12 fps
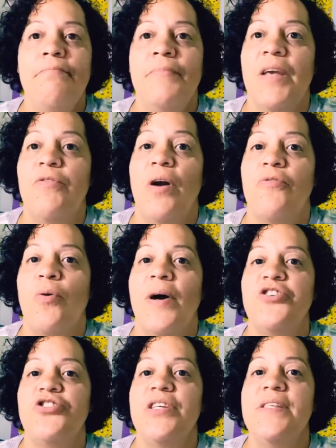If you have
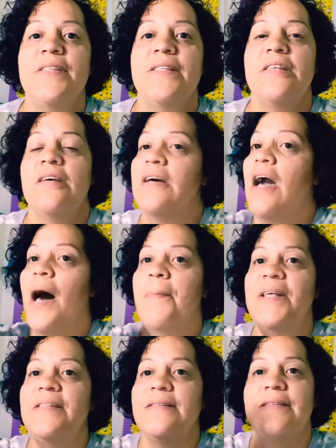questions,
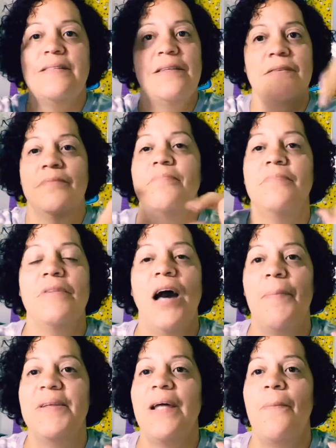comments,
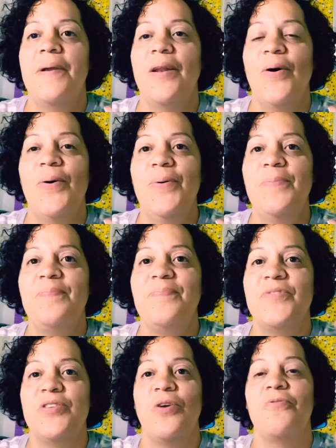comment down below.
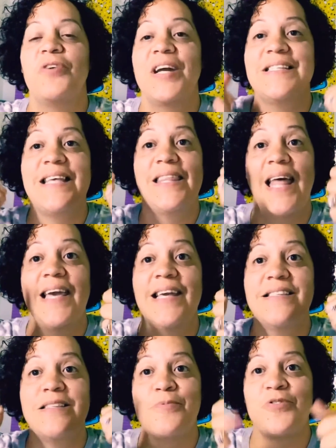Don't forget to like
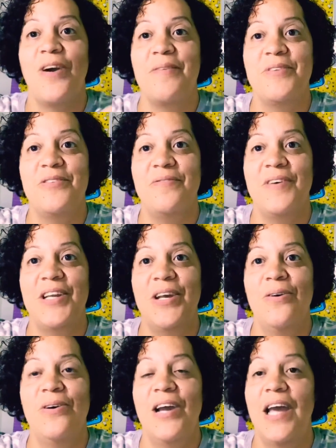and subscribe this
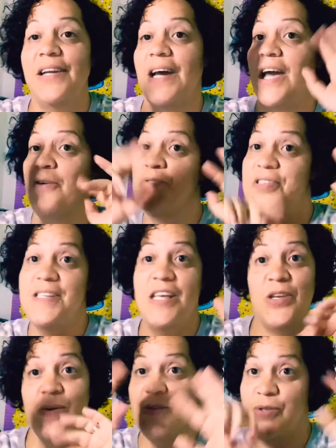video, and I will
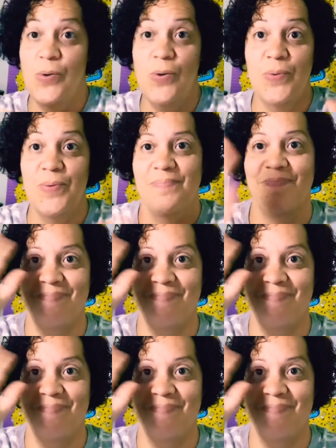see you soon.